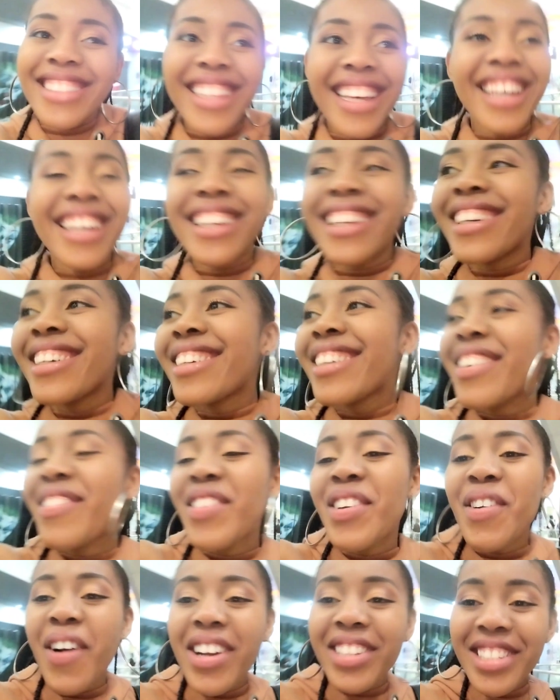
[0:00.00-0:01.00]
that
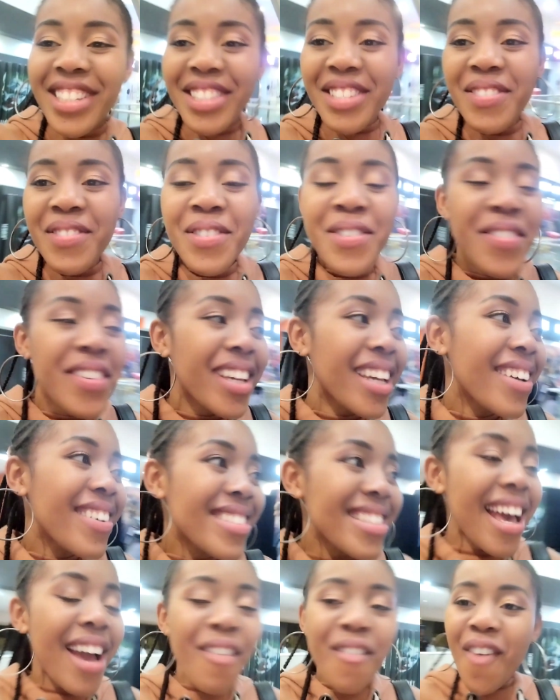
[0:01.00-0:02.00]
we were watching the movie. He
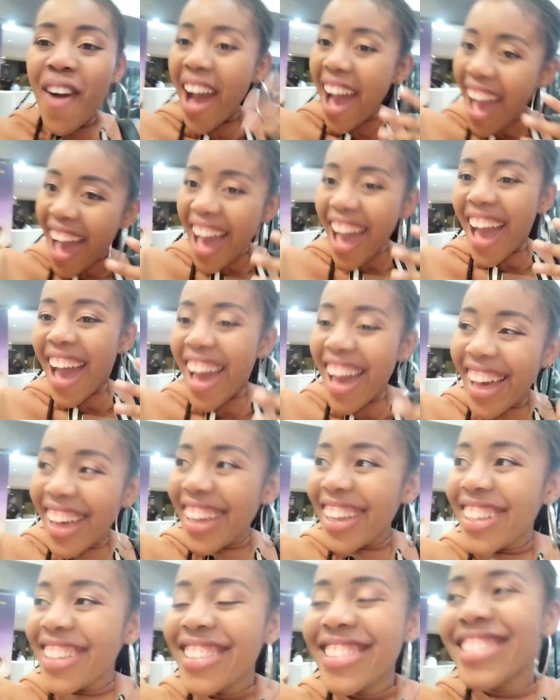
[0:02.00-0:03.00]
was like,
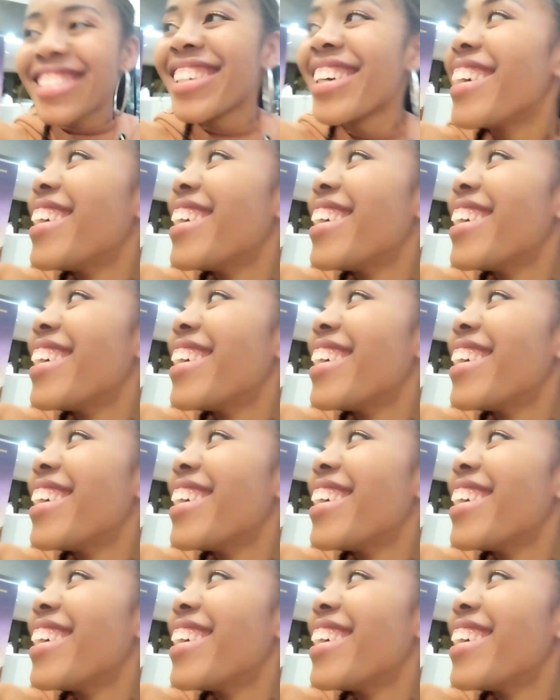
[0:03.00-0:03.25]
what?